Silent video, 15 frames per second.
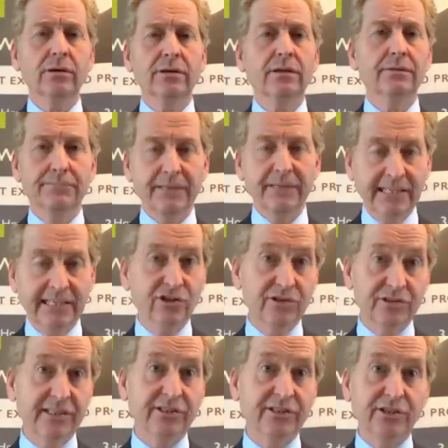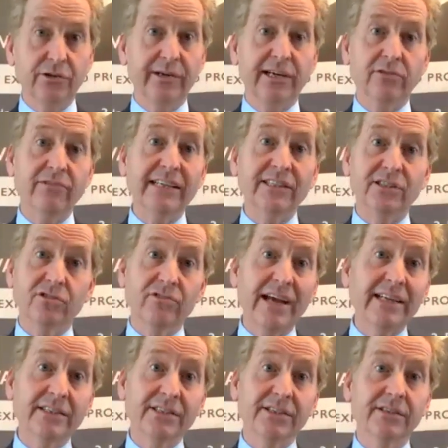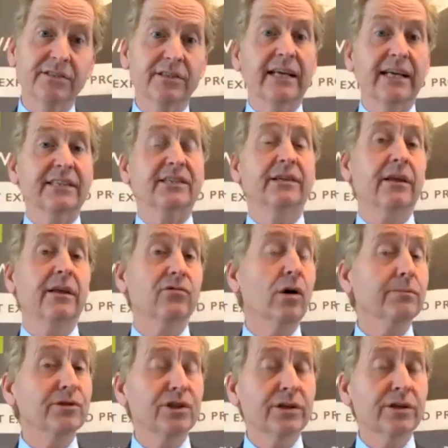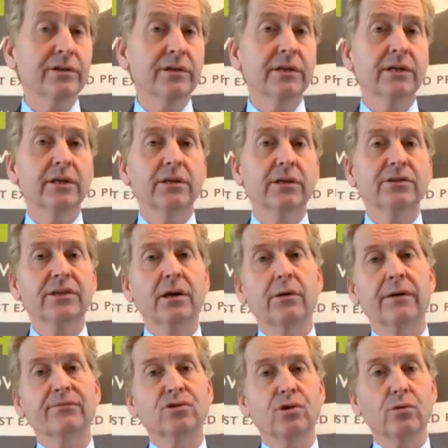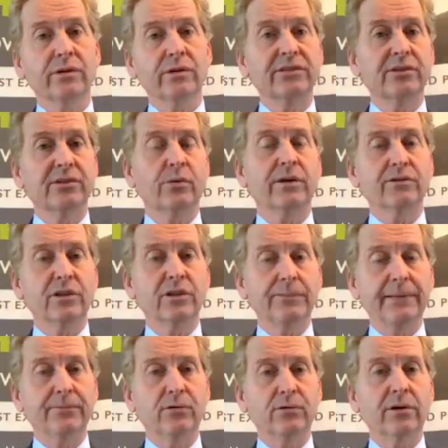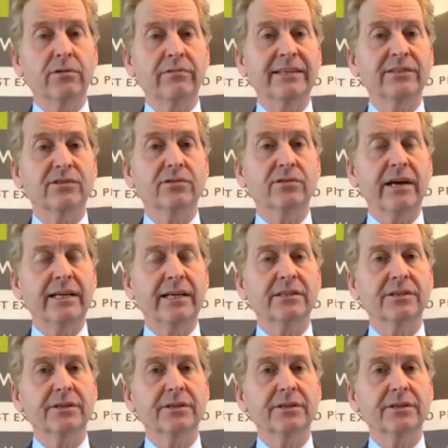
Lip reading: be interested in doing a rent to rent. So that's another option. So I'm talking to one or two people on a rent to rent.